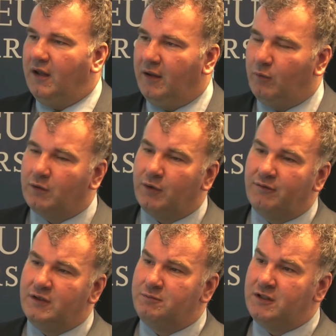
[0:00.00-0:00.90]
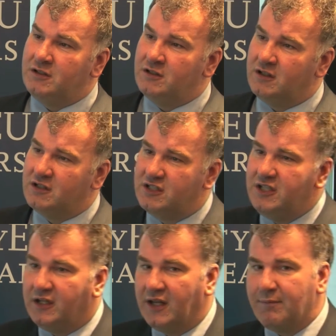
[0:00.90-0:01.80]
And what have we been
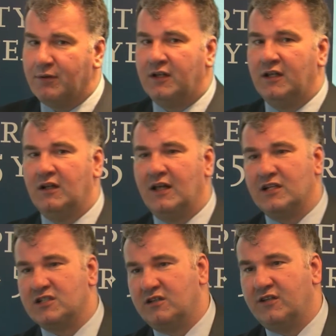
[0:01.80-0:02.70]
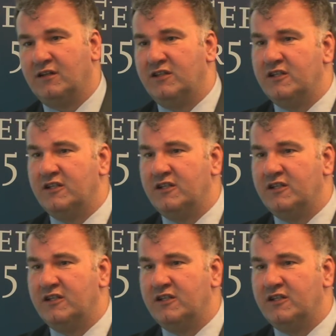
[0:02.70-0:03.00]
seeing happening in the last 10